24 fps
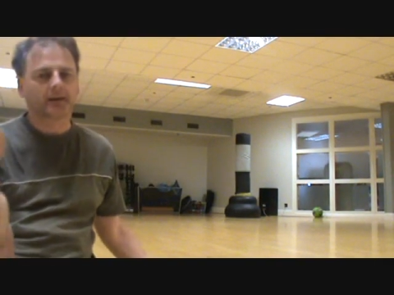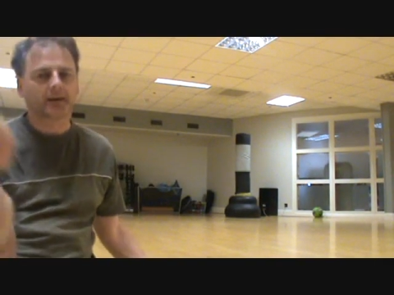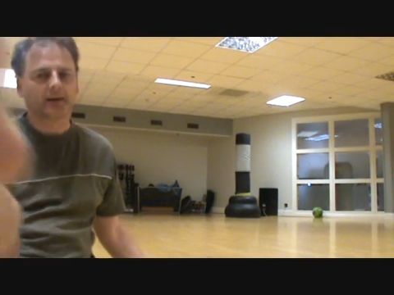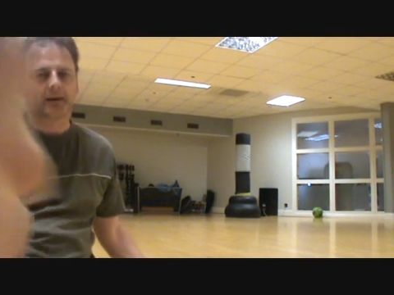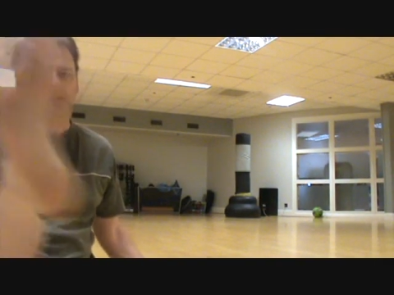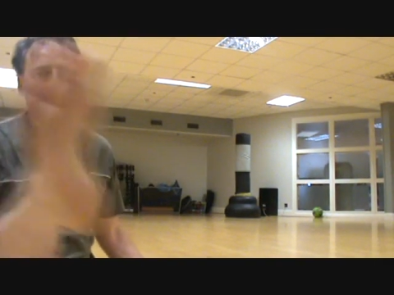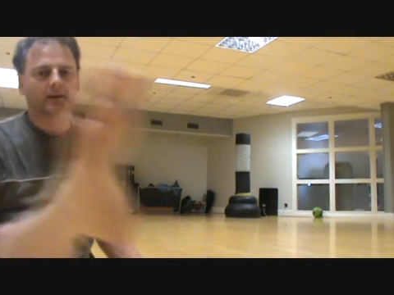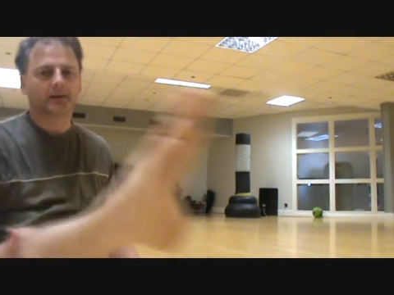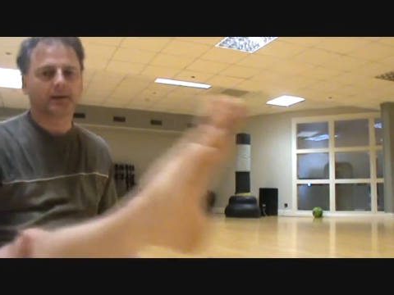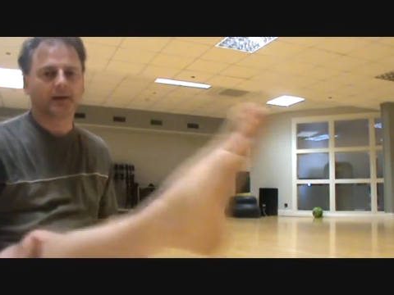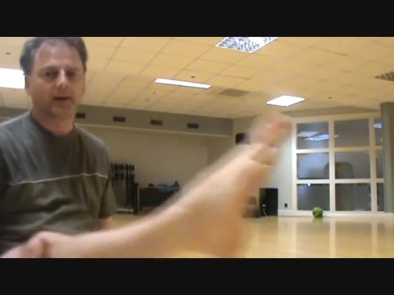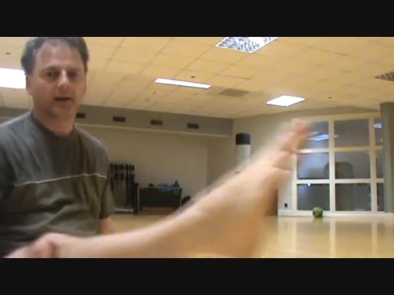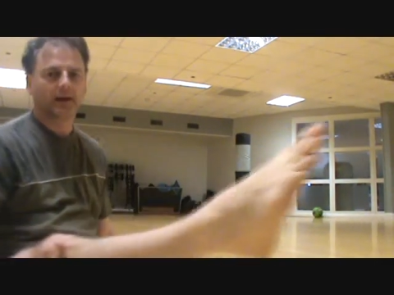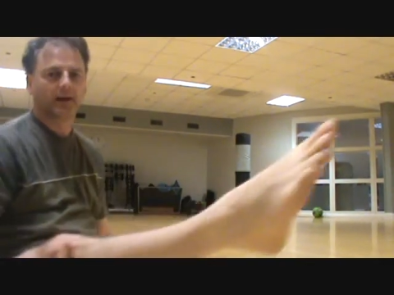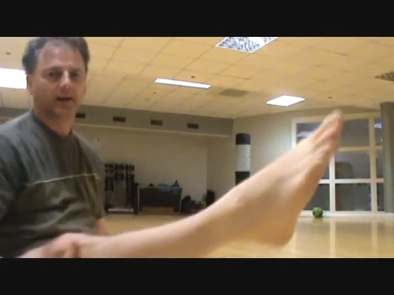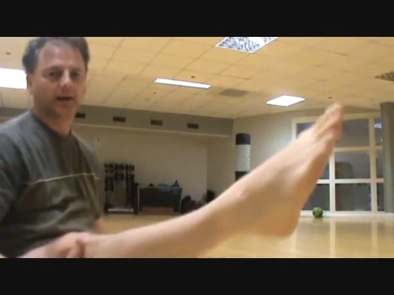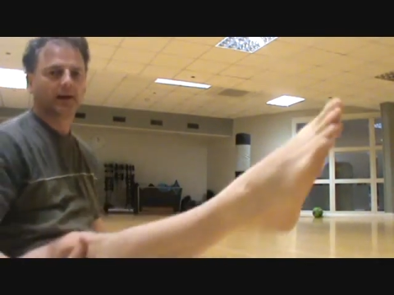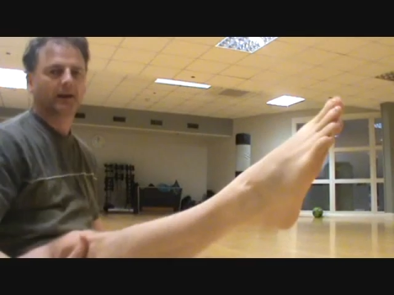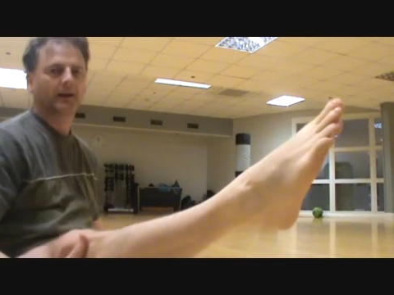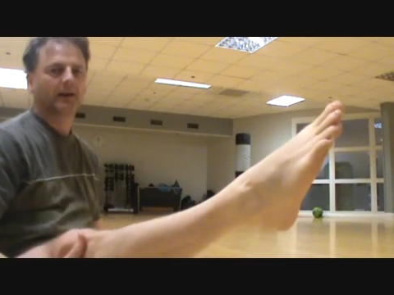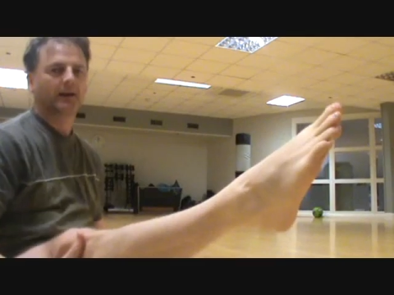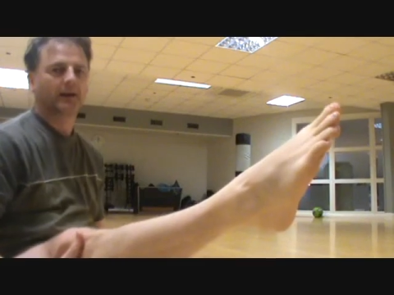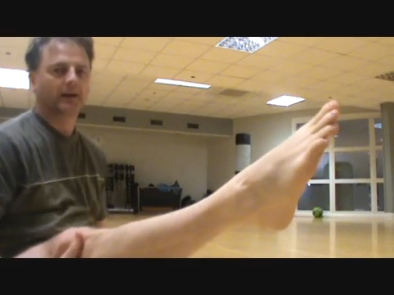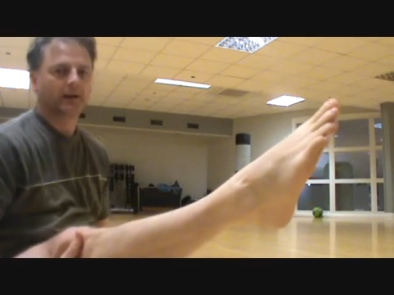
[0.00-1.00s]
and
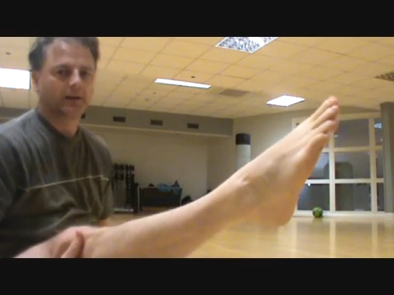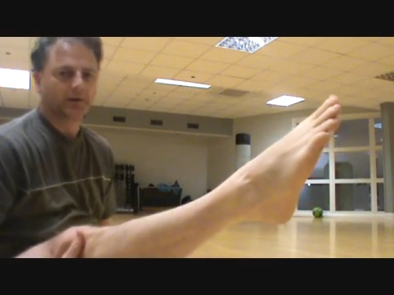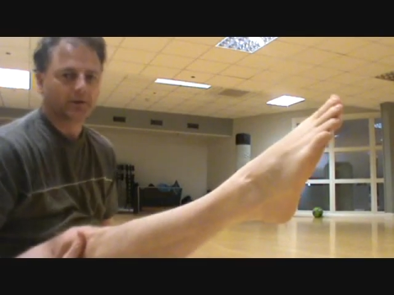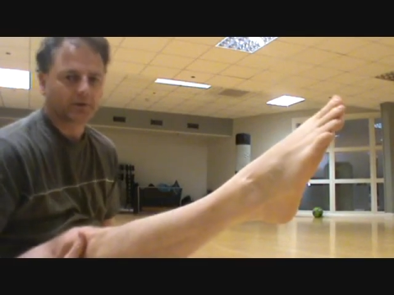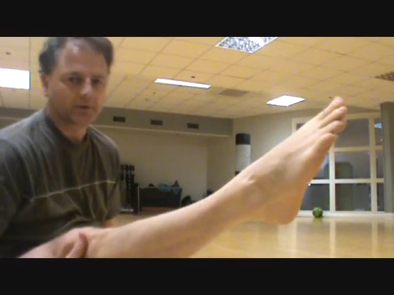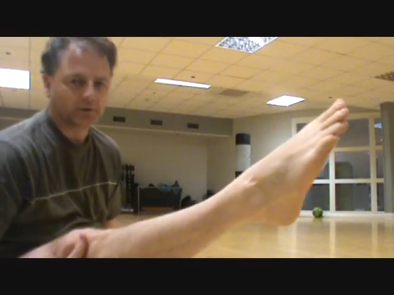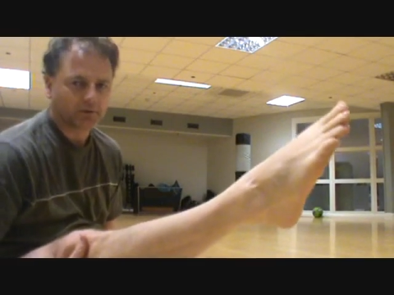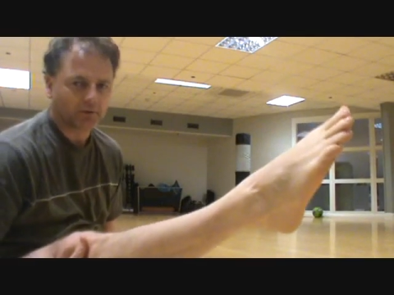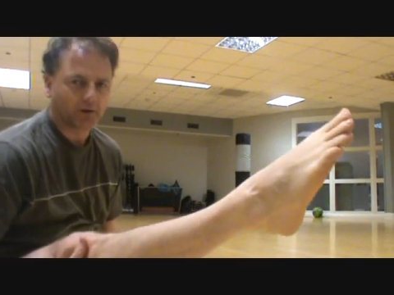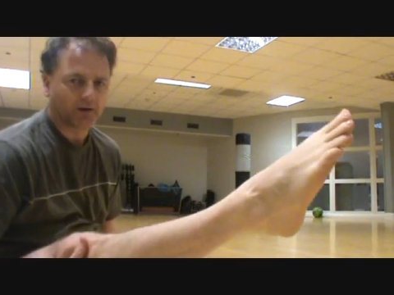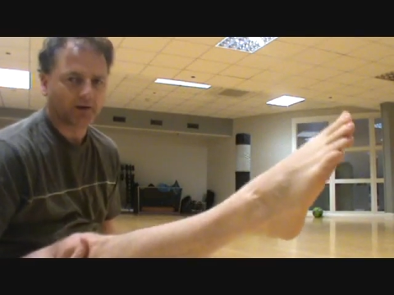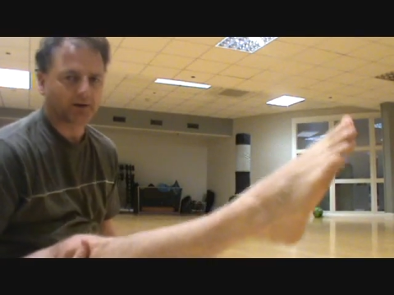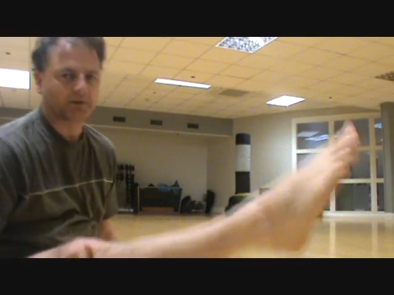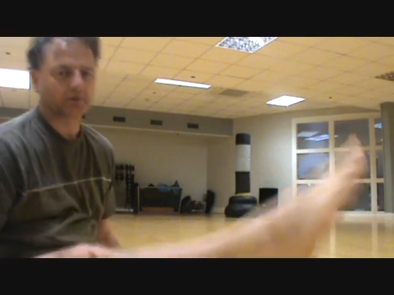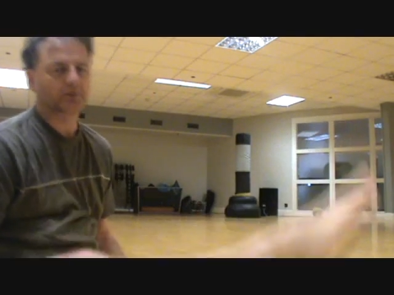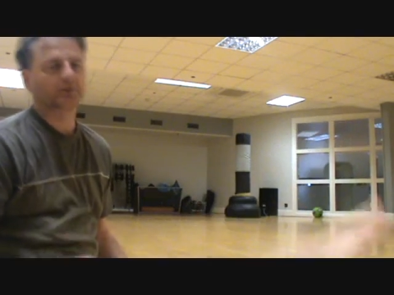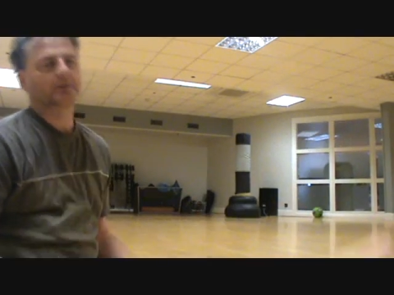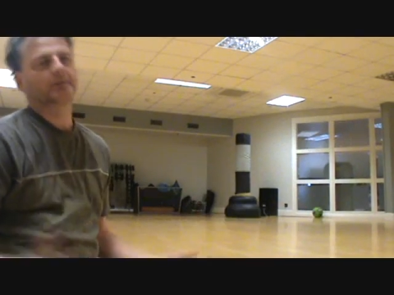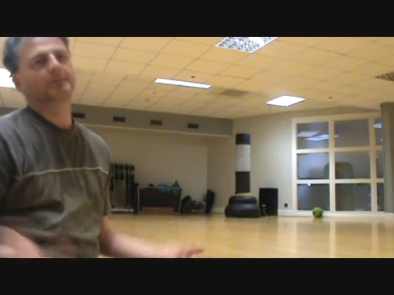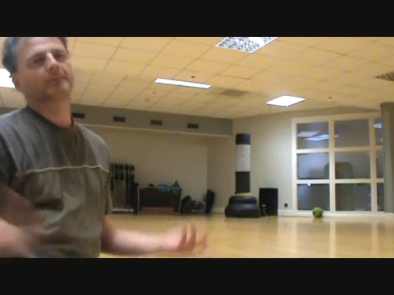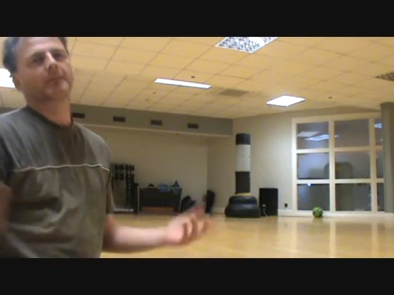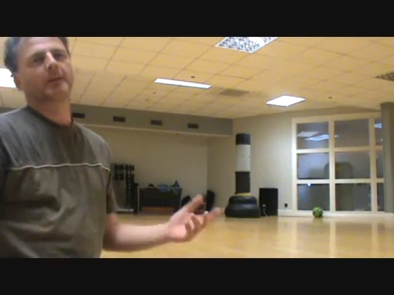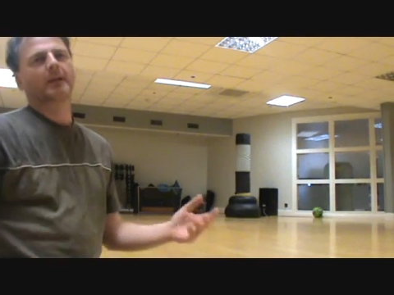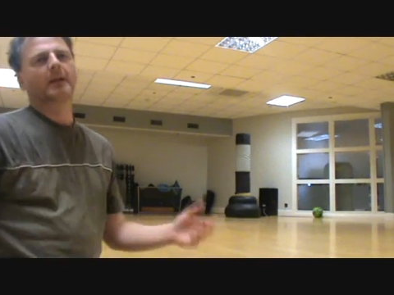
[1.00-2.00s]
stretch.